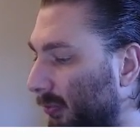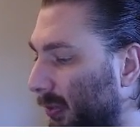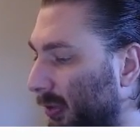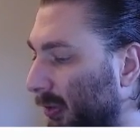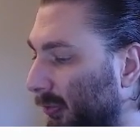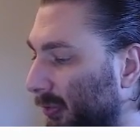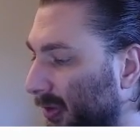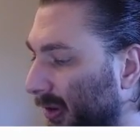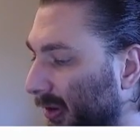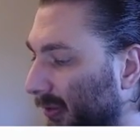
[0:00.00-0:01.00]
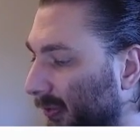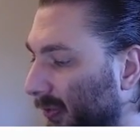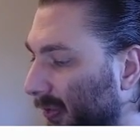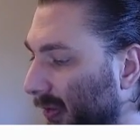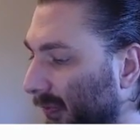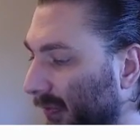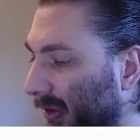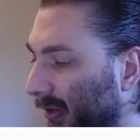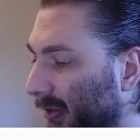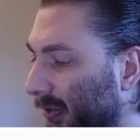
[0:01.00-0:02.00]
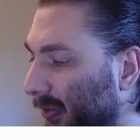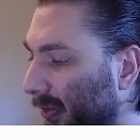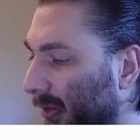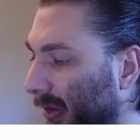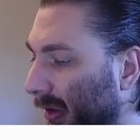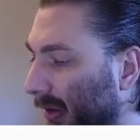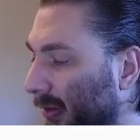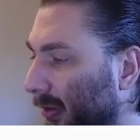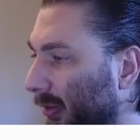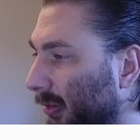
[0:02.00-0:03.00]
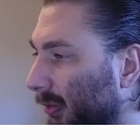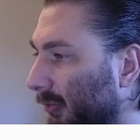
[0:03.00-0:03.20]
So we'll say event handler,